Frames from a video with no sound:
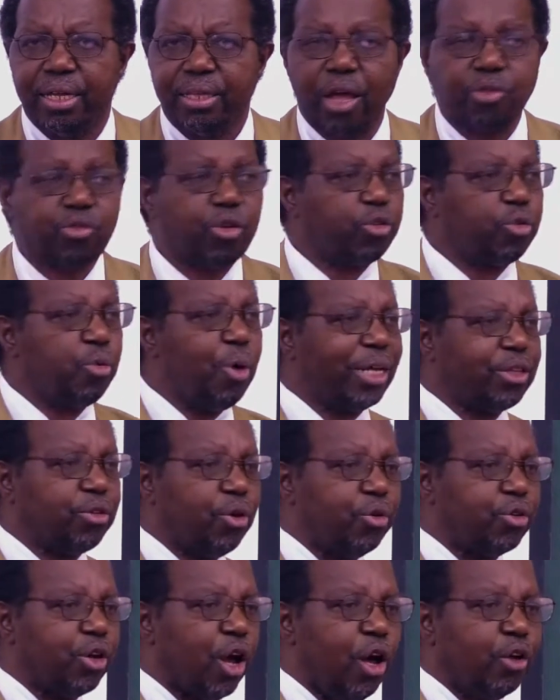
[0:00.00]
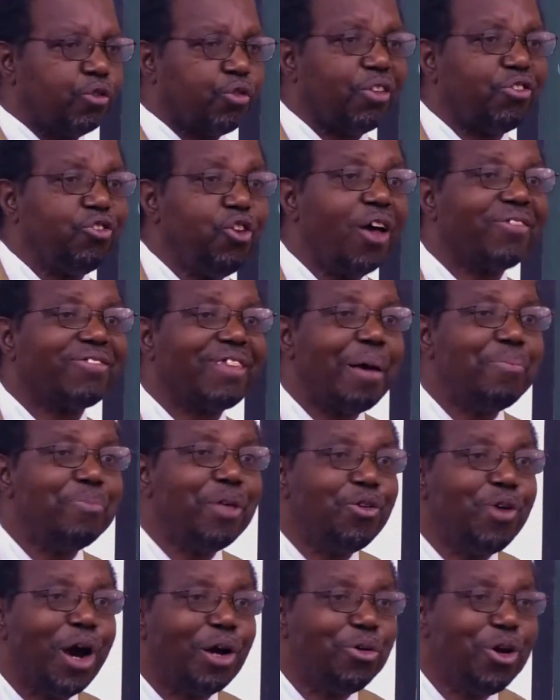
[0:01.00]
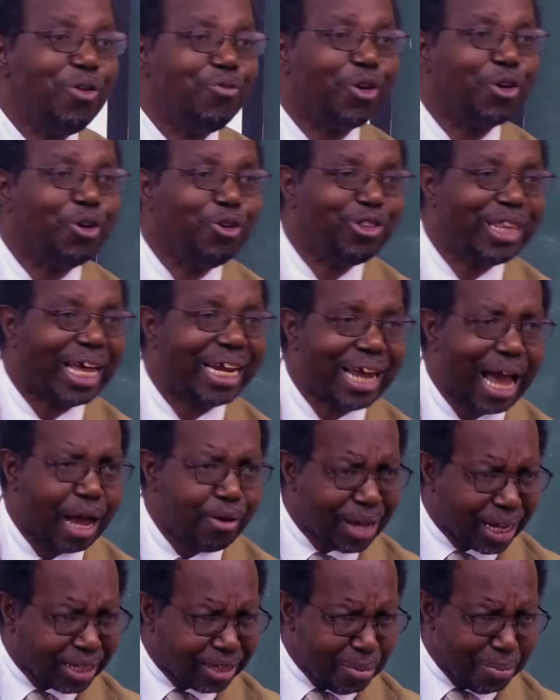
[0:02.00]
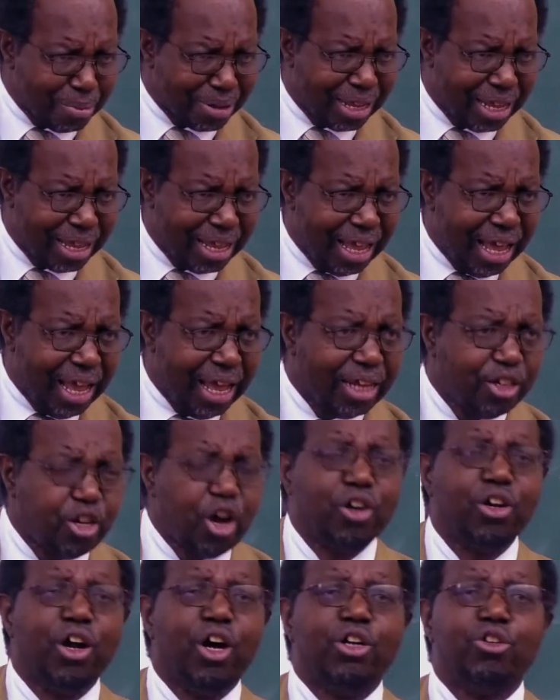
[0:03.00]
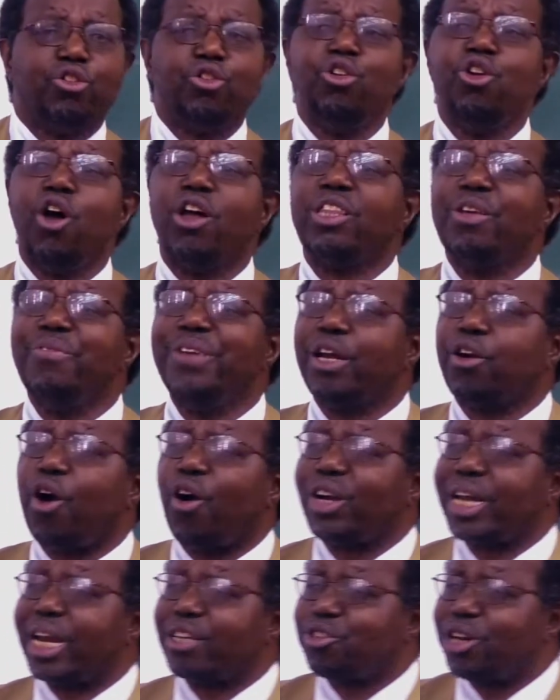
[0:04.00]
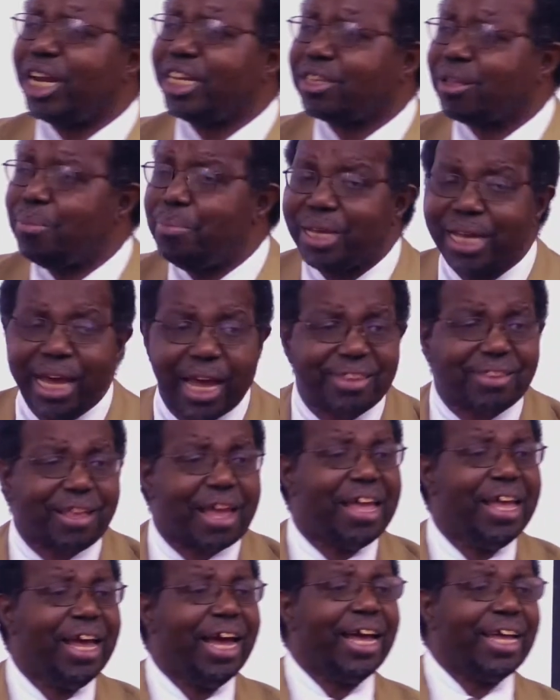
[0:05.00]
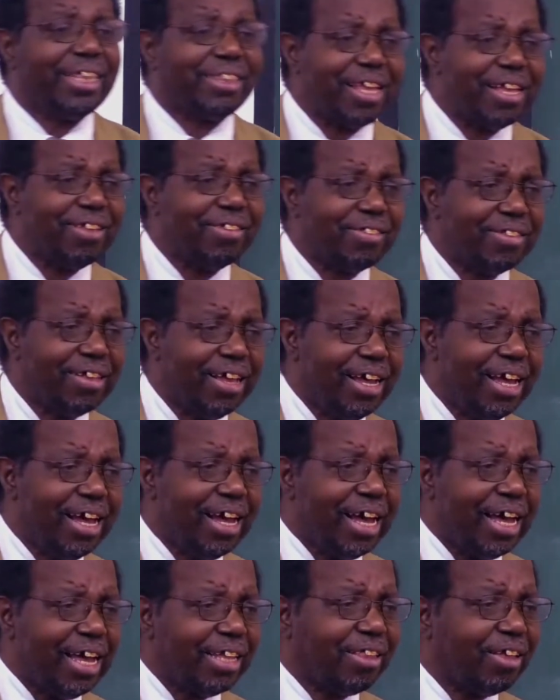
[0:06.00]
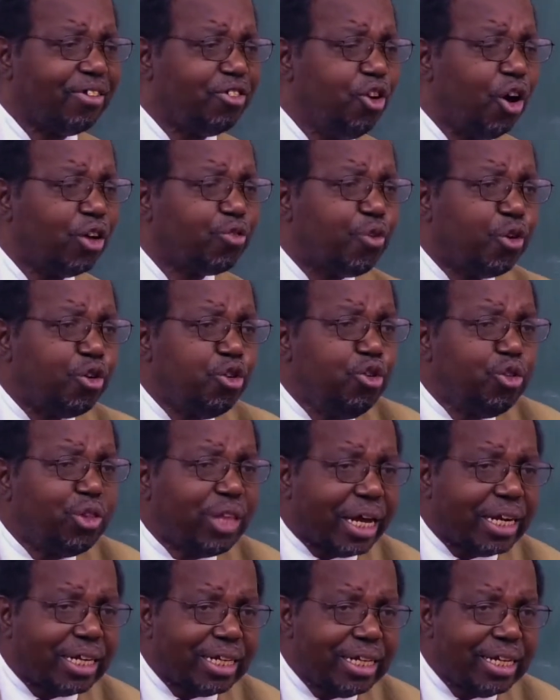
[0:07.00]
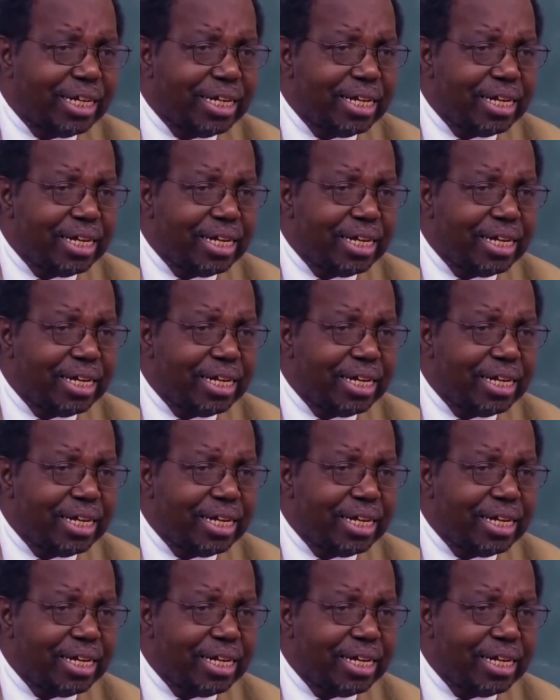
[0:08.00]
That's what you were told. So it's not something you are doing voluntarily. Are you getting me? Do not even congratulate me. It is not voluntary.